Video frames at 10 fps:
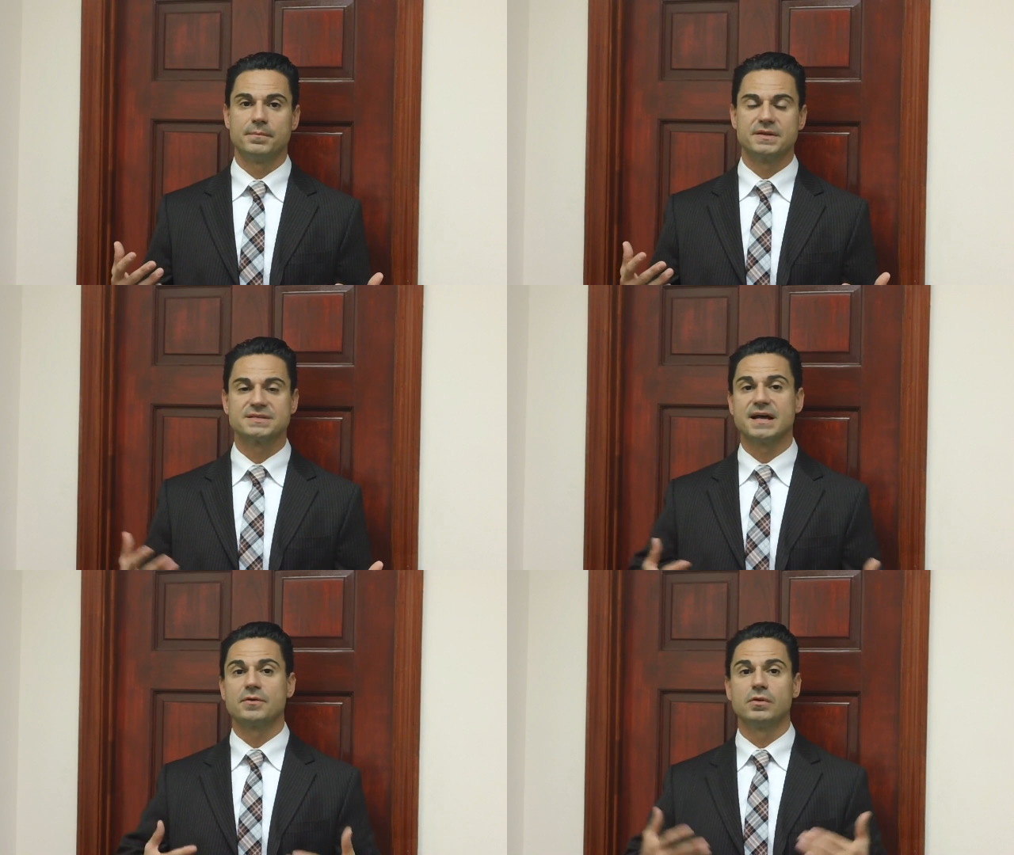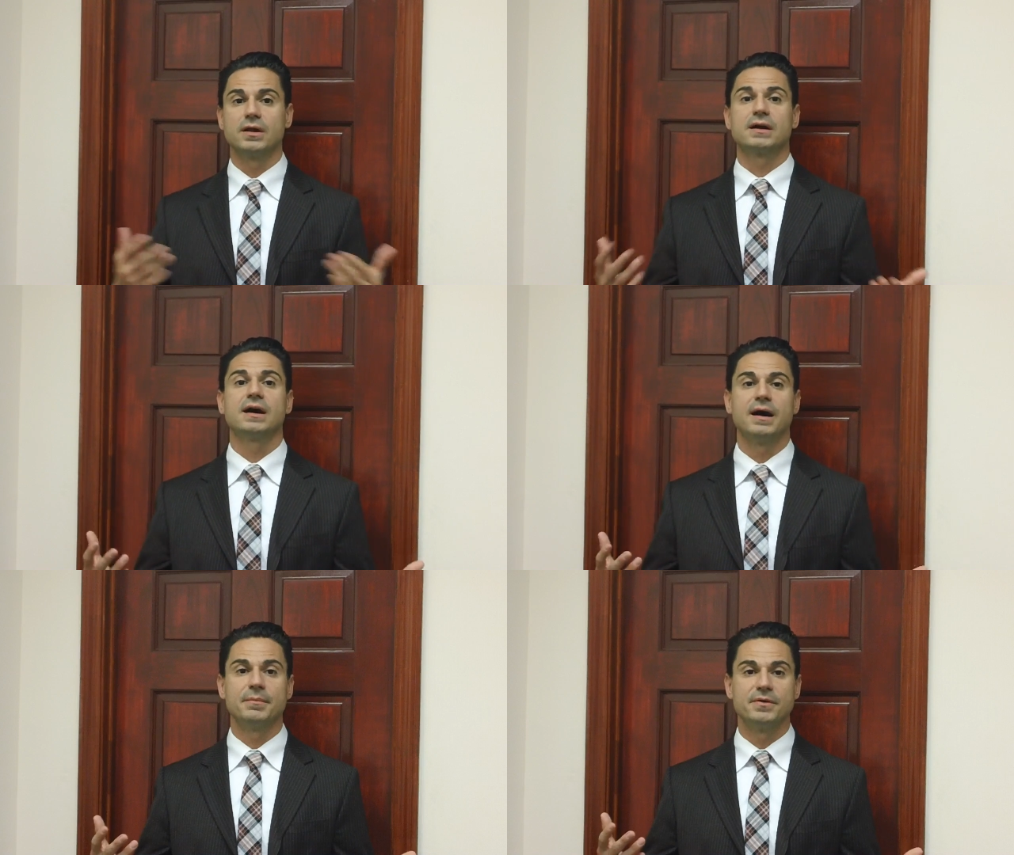It's not all
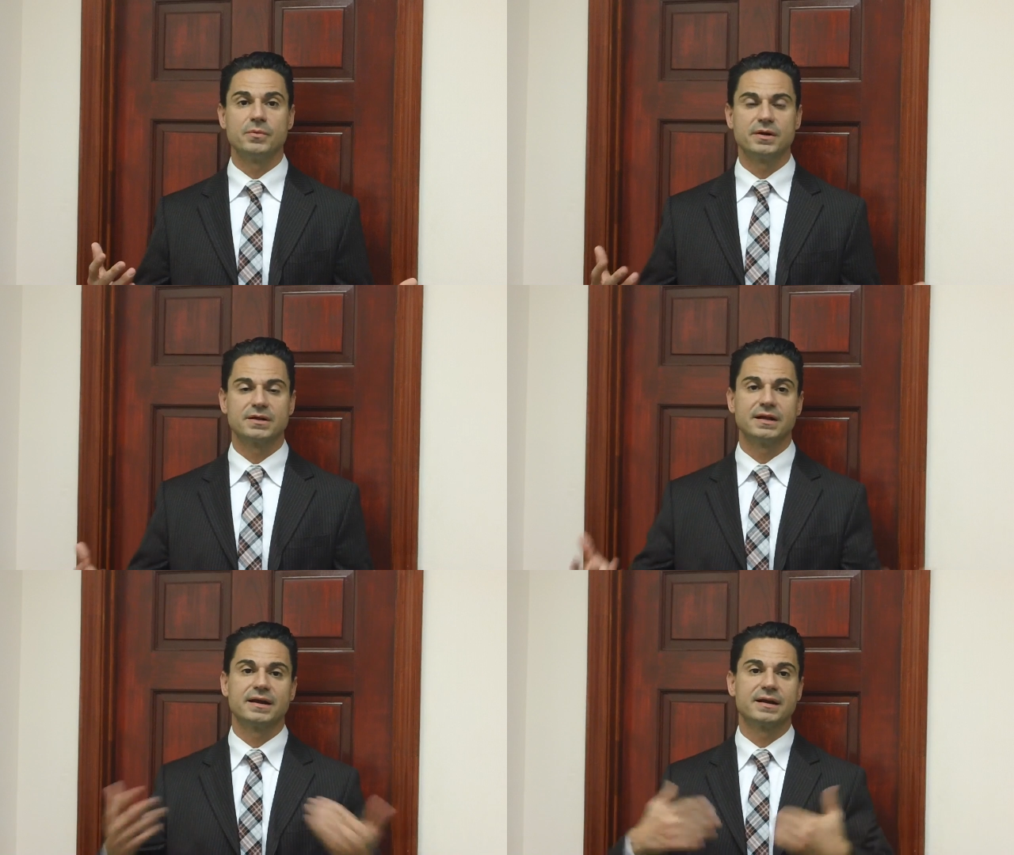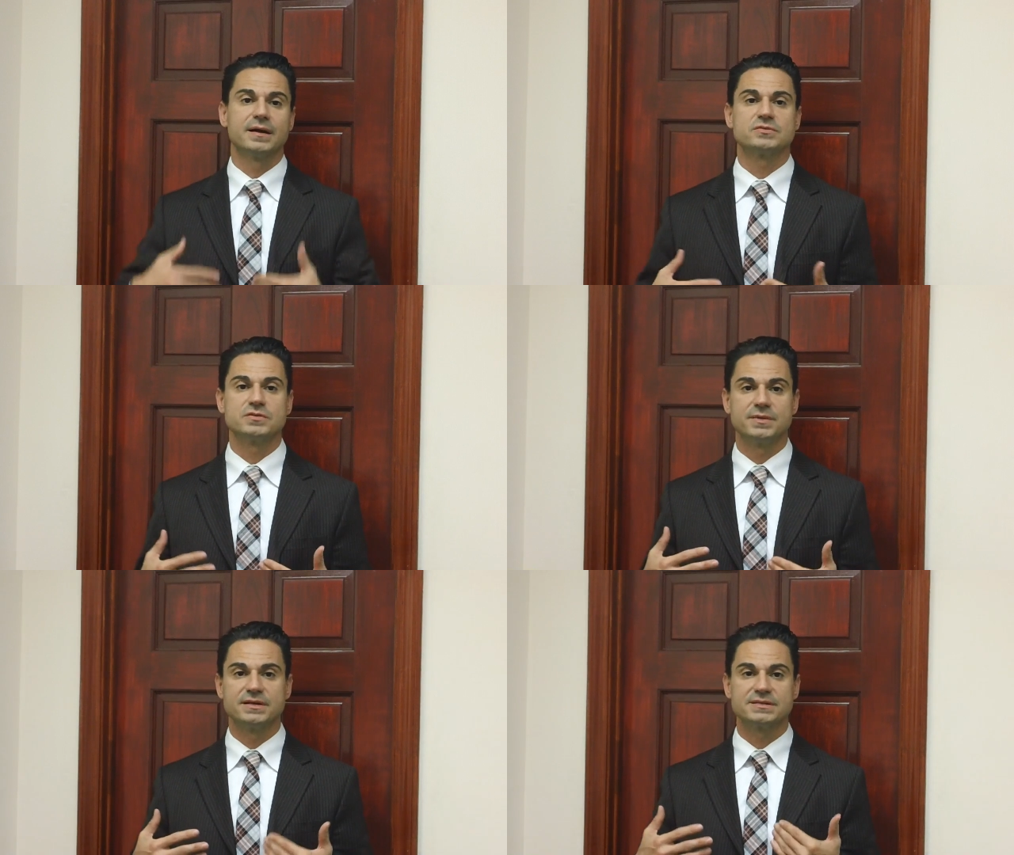uncommon where a client comes
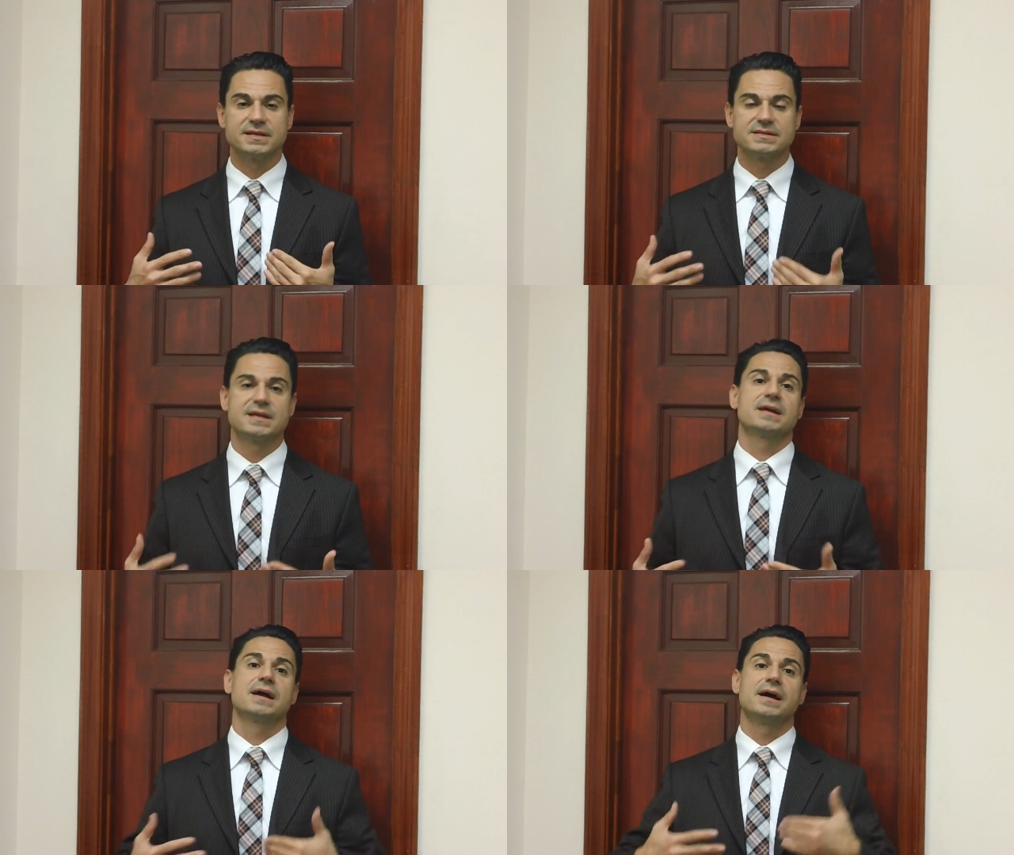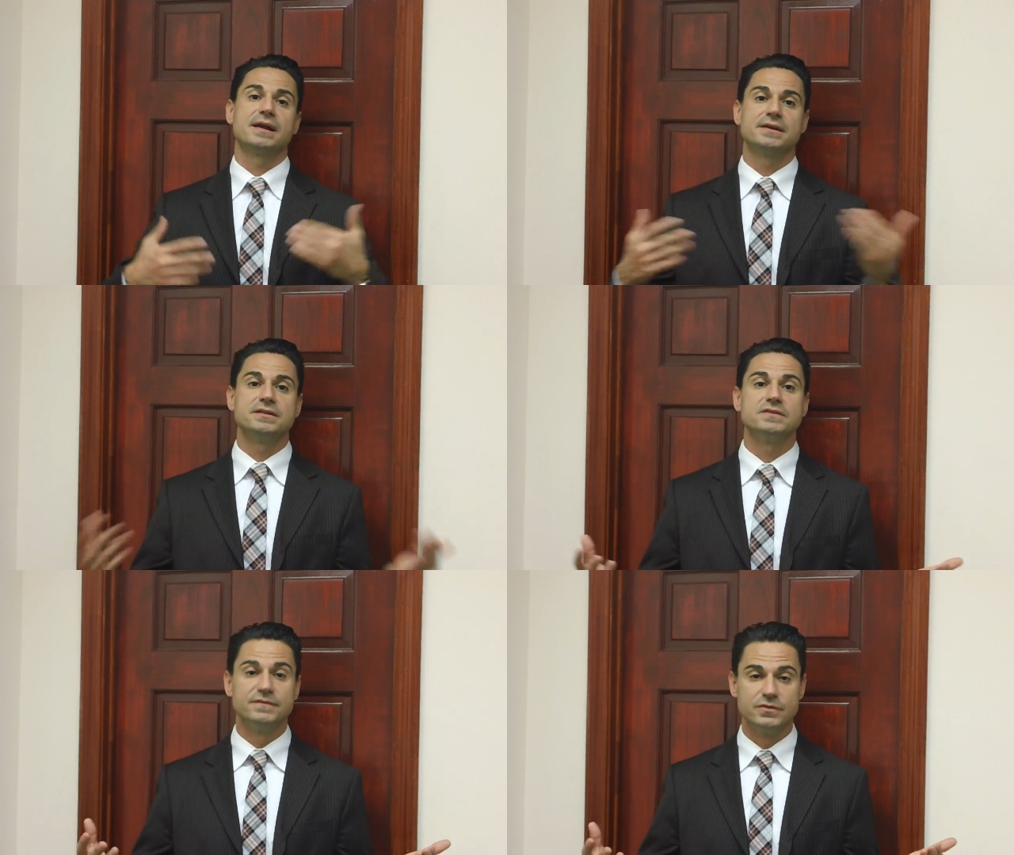to me and says, hey, I had an
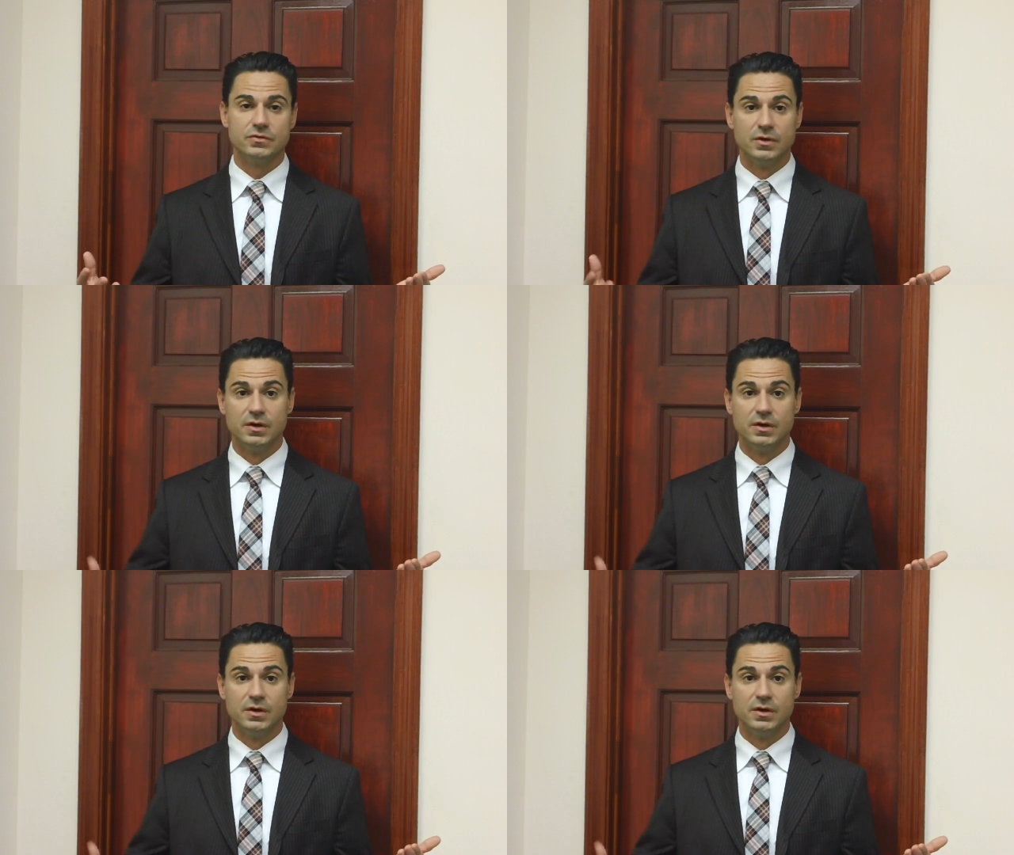interview